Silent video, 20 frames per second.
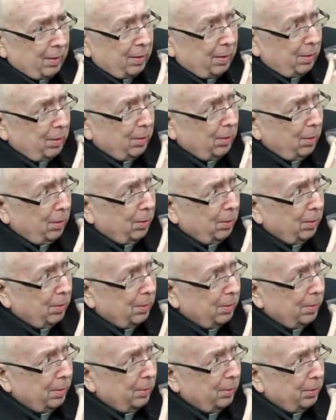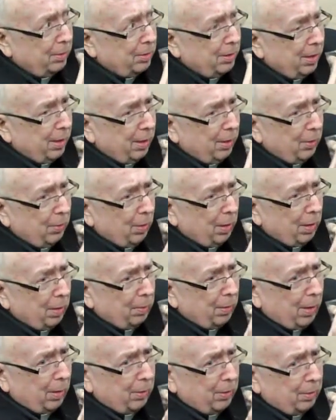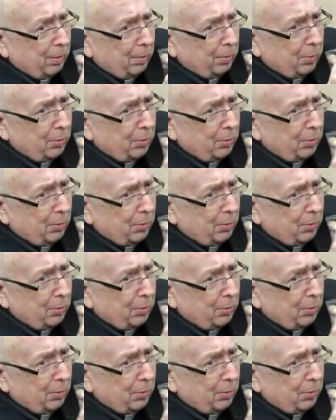You know, he would say, what about the